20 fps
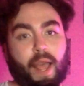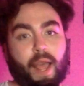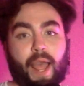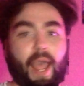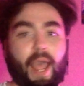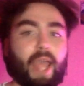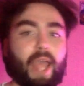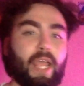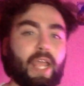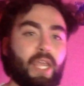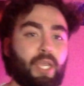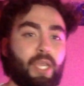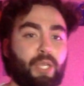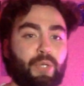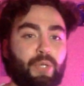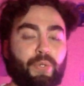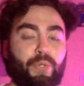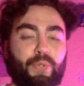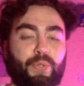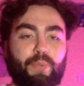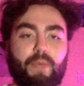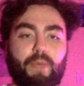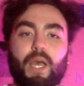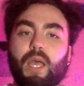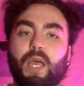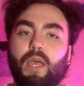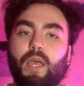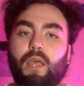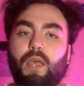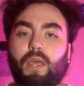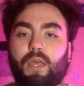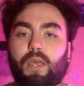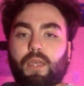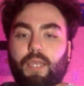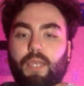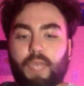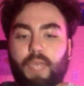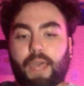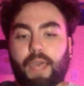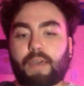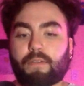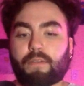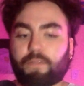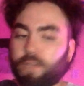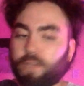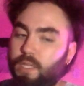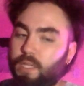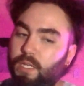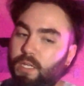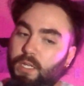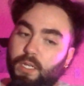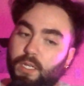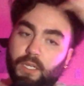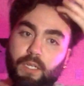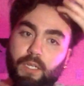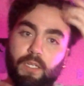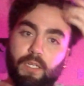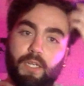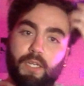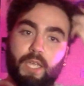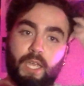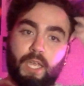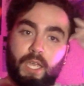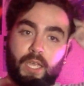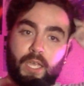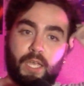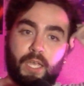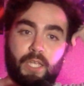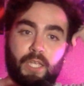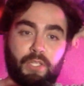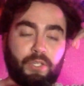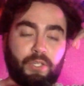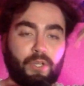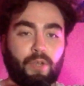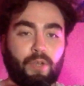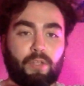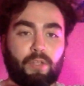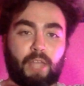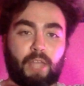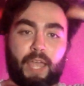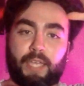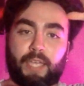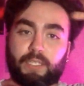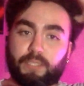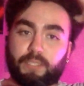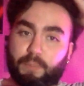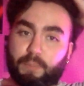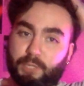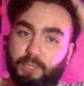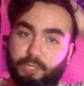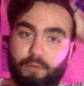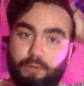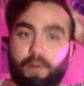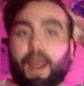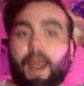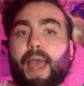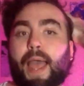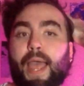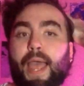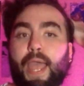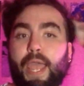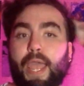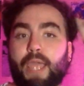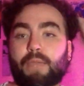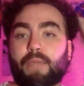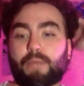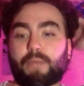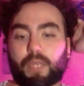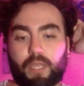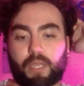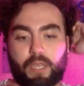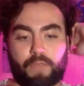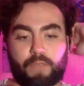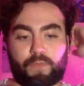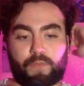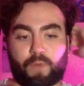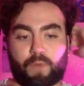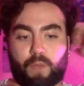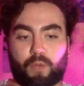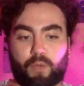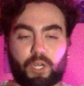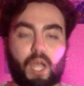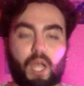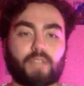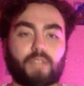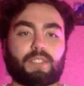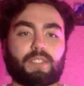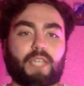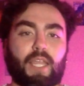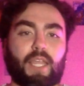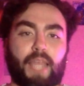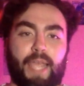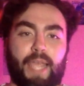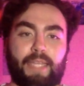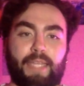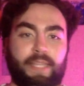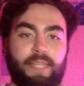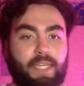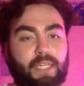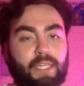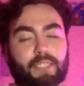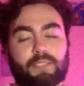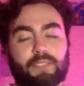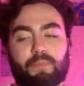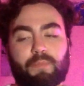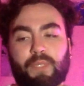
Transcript: I am Kevin, and like, subscribe if you want more content like this.